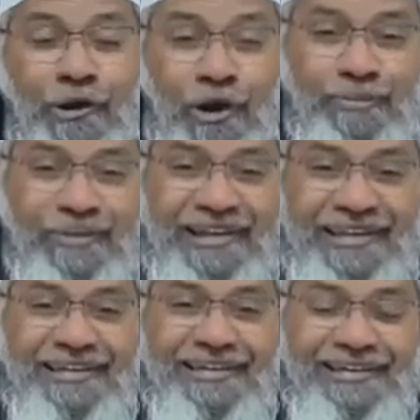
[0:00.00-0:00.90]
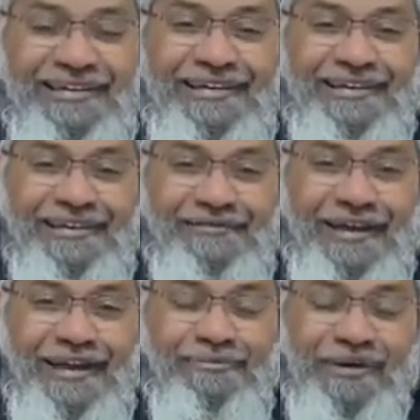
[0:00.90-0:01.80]
Normally,
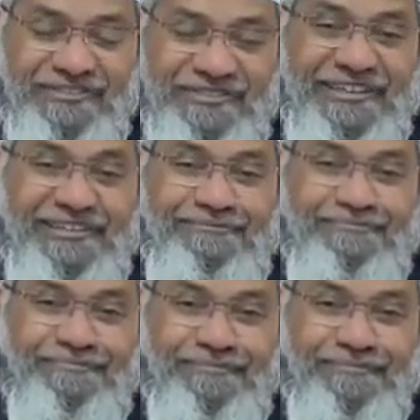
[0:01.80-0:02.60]
when a person